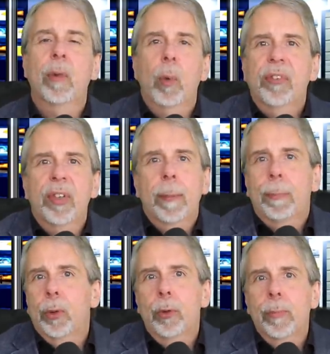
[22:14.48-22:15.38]
For once in
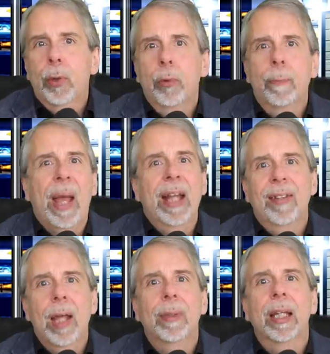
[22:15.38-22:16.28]
a blue moon
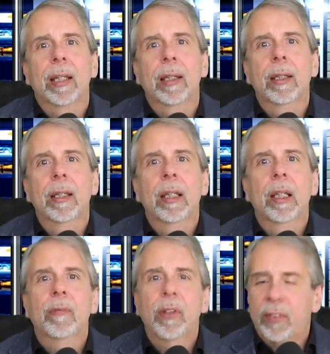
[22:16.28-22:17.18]
pandemic,
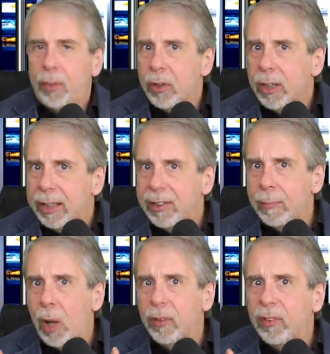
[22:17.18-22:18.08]
that suddenly
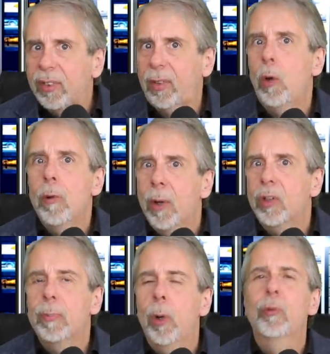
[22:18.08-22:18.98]
demands so
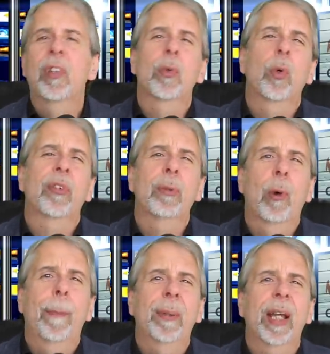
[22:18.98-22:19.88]
much more resource
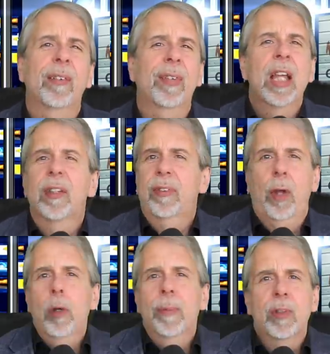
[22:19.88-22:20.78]
in one place,
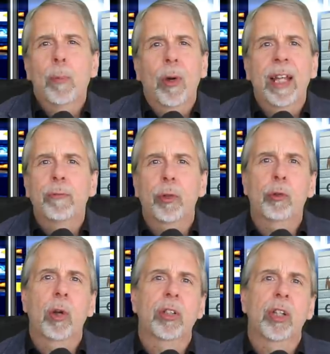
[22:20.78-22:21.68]
so much more
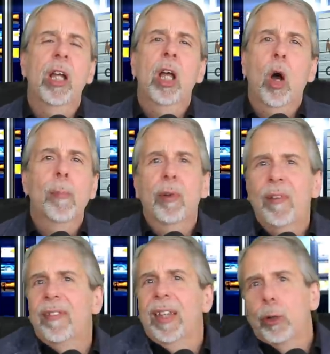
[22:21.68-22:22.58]
infrastructure on
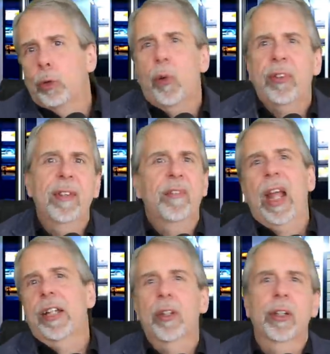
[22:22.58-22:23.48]
preventing cross
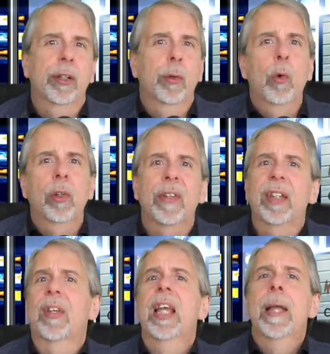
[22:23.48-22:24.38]
infection and all of
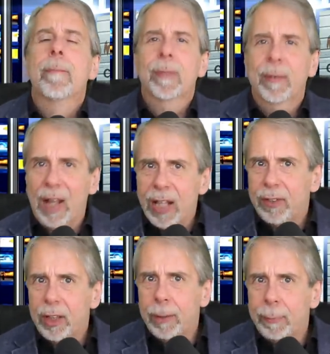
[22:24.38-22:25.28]
it,
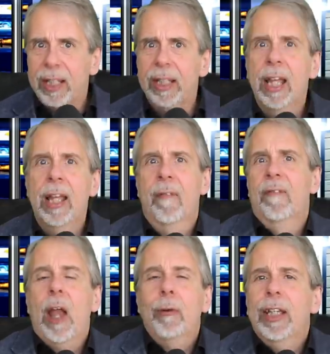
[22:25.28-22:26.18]
that's going to be
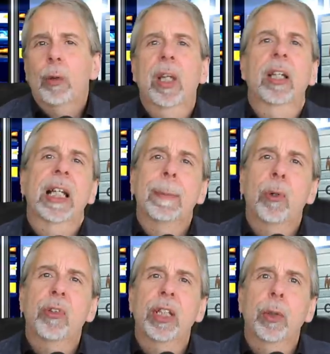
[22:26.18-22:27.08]
very quickly
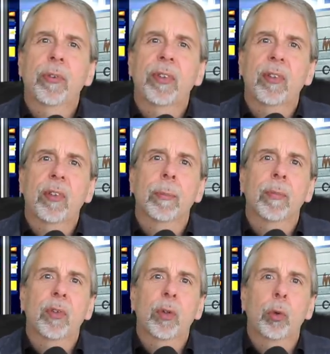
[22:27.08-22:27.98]
pushing your
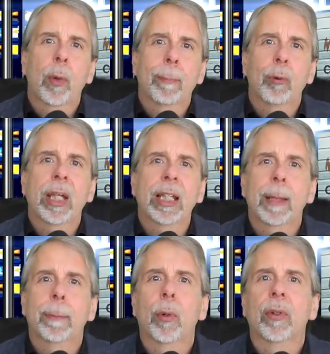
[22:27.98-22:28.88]
system to
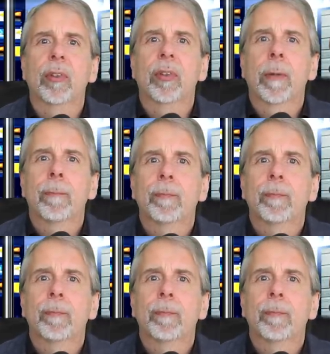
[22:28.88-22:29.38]
breaking point.